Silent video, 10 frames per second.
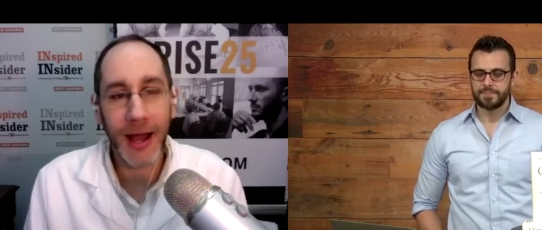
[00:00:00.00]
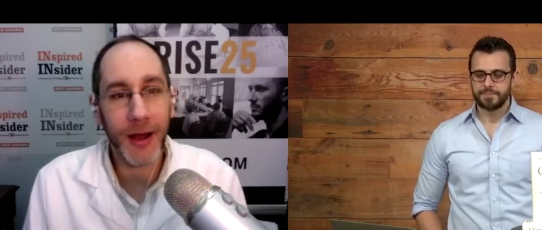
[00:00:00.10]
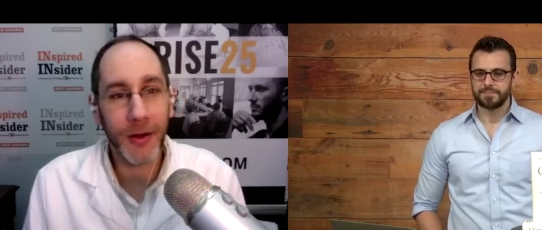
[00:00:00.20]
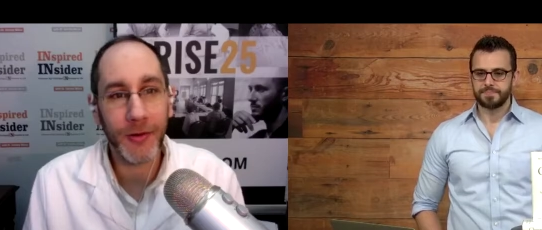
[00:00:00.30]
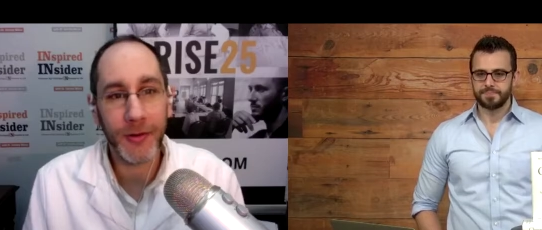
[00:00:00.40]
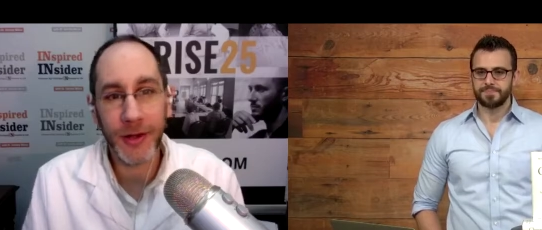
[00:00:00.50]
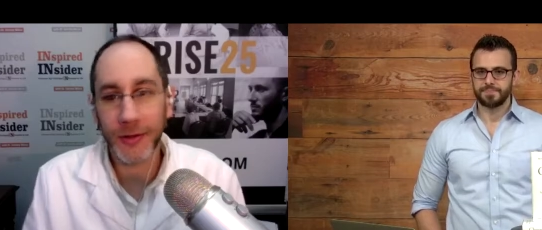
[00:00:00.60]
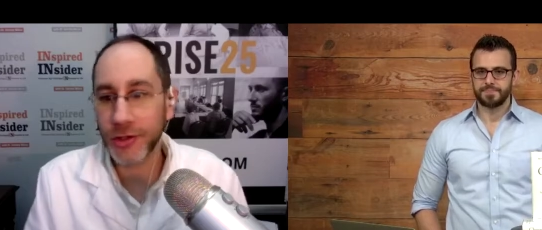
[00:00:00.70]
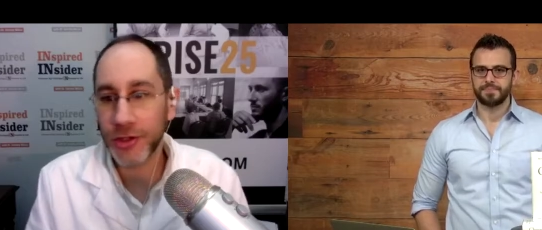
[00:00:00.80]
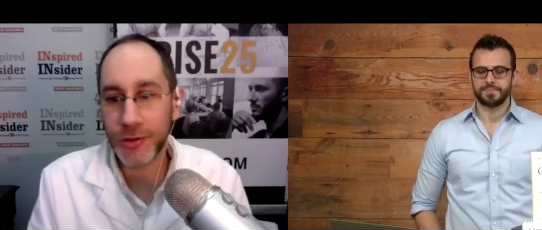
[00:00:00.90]
Speaker 1: how, you
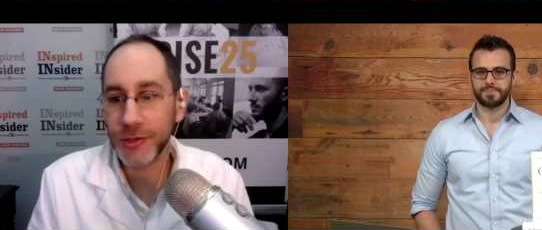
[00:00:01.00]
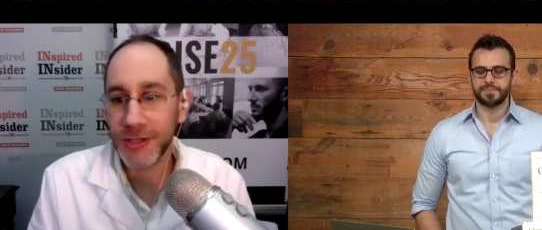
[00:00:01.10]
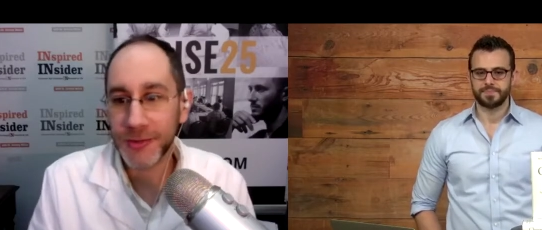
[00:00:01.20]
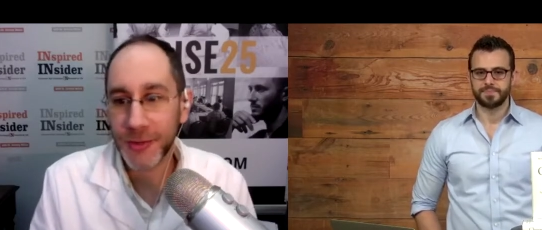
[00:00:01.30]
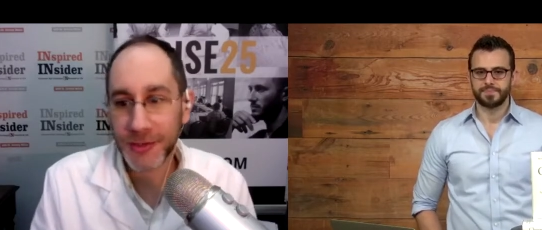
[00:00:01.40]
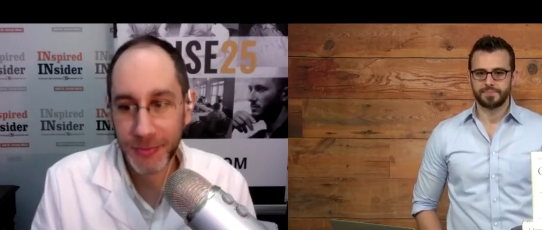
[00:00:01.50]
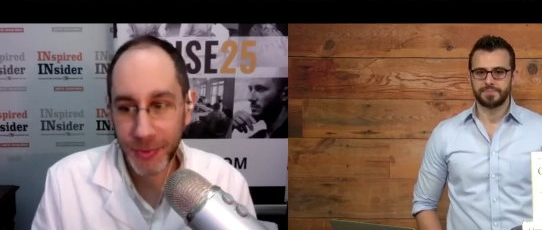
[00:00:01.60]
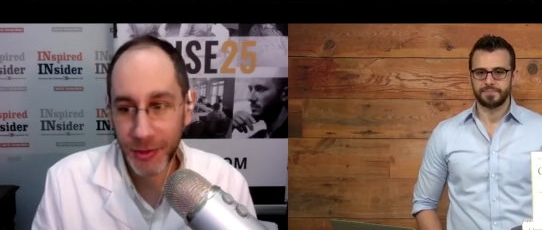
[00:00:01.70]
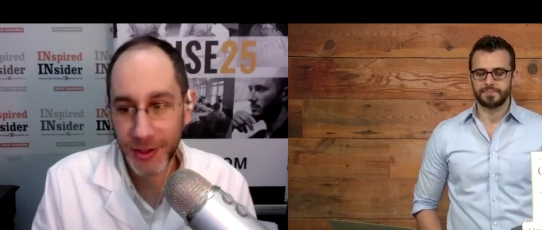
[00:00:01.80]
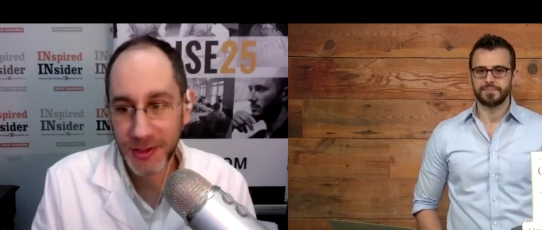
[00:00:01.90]
know, choose is the most
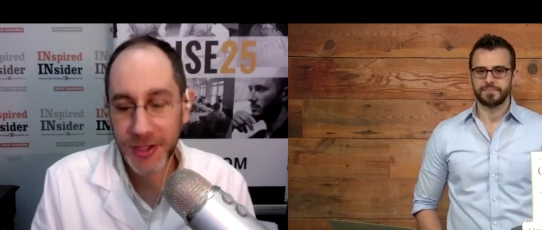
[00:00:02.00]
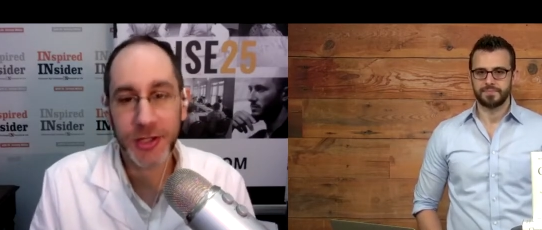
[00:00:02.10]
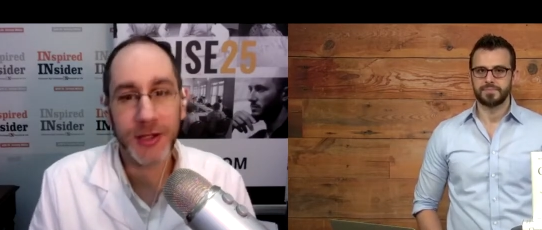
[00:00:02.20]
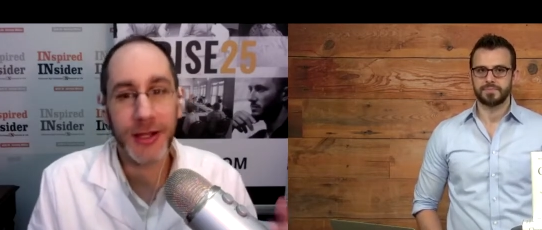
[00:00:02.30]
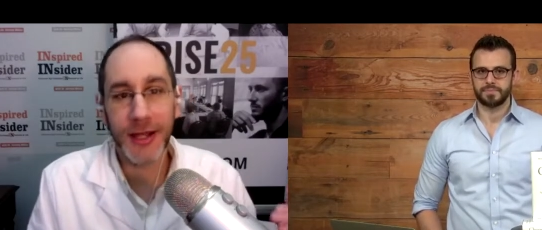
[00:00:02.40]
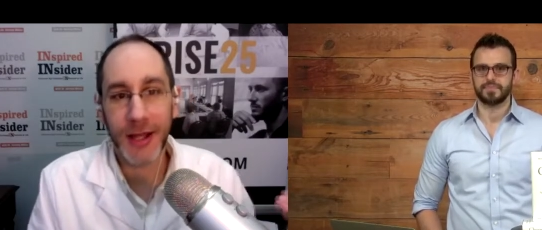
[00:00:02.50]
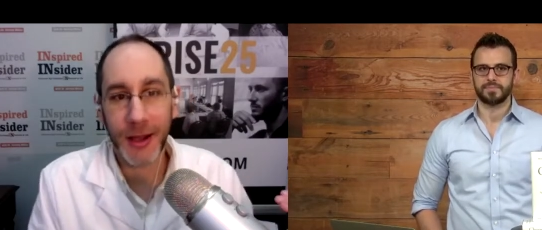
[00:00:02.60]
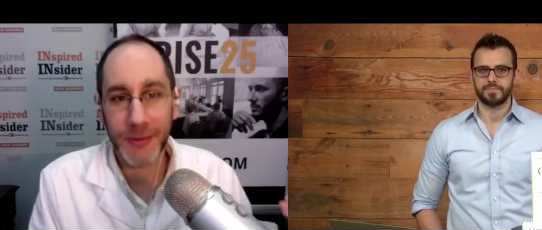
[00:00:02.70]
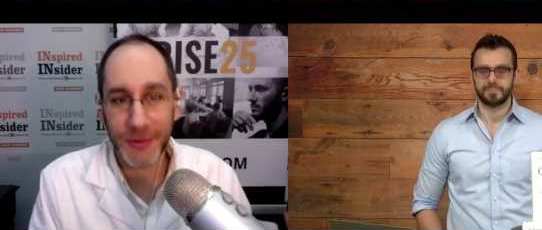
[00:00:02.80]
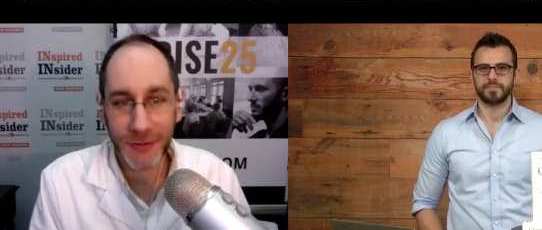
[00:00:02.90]
important decision. It
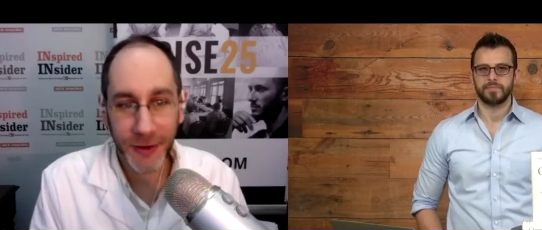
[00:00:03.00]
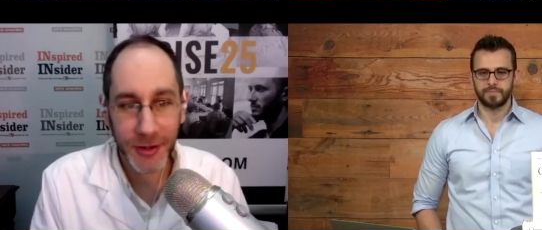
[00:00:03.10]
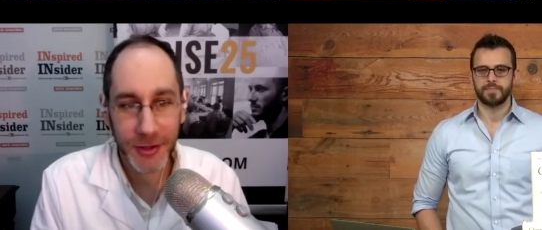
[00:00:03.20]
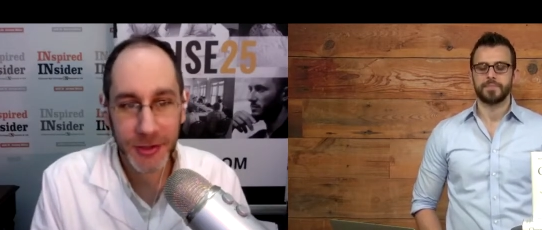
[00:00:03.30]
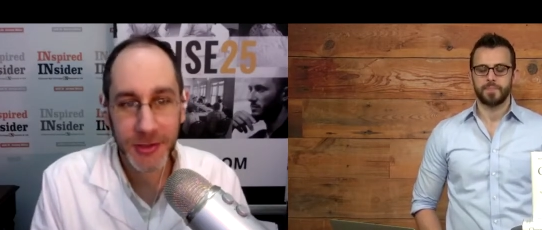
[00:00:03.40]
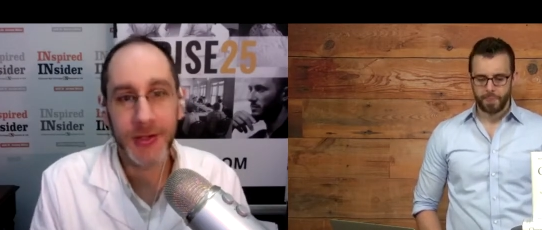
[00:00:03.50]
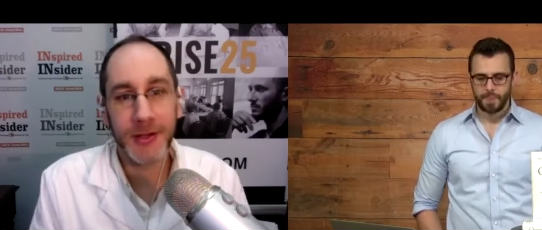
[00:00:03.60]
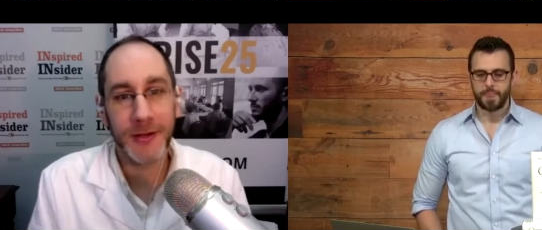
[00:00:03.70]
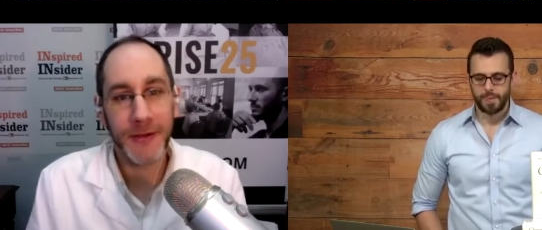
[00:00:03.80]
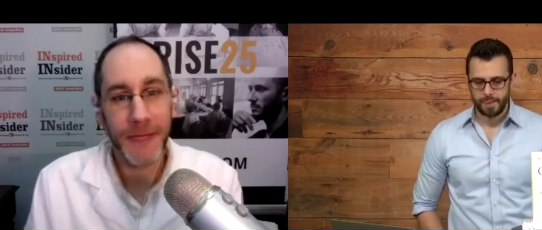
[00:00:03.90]
comes first.
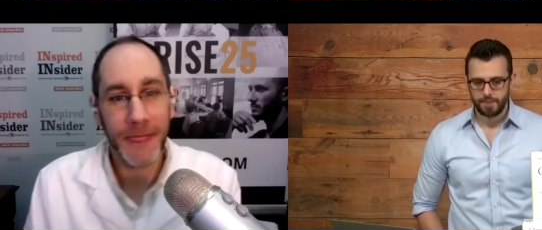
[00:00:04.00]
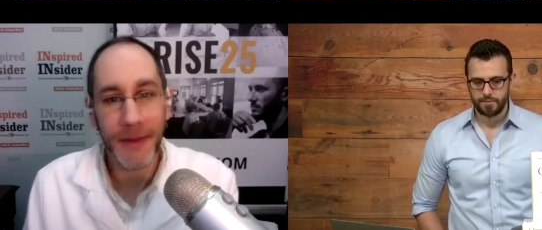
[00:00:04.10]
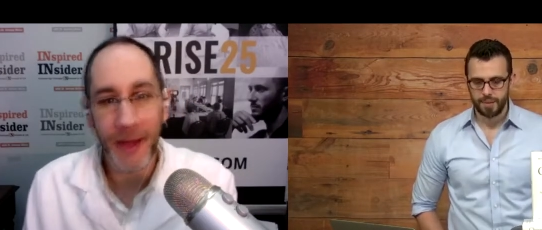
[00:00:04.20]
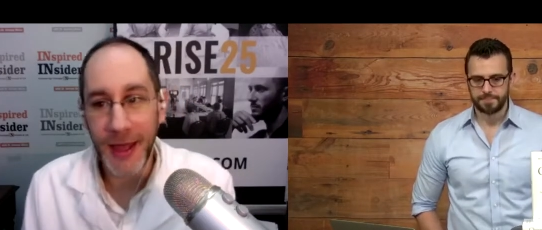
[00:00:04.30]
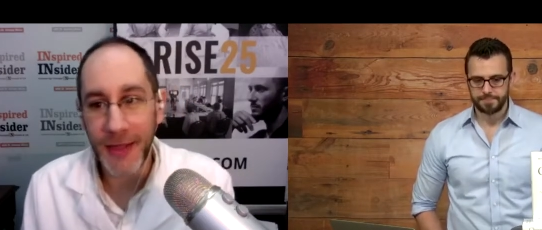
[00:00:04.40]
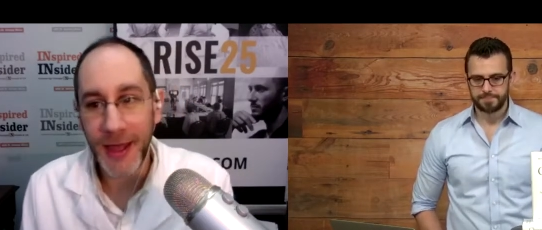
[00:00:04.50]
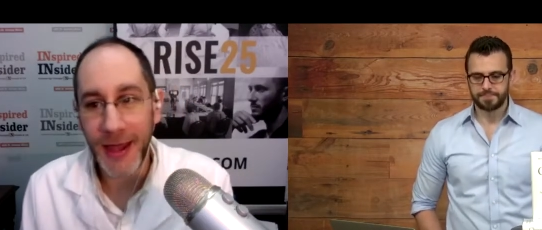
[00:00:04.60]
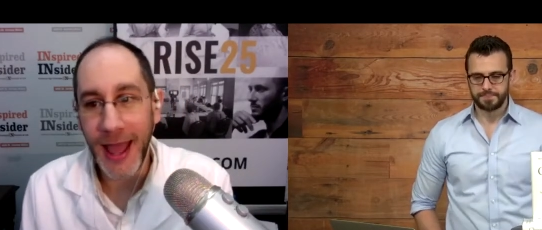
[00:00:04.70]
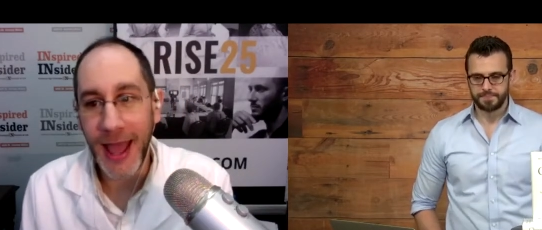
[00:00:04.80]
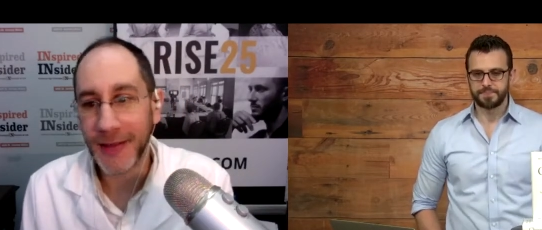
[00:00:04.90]
Right. And
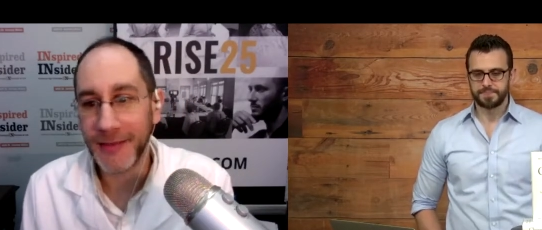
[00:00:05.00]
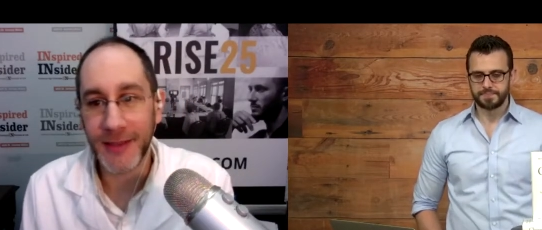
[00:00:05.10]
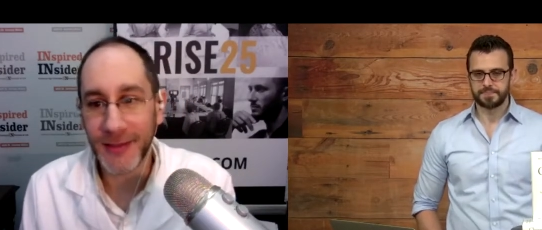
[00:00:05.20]
then it's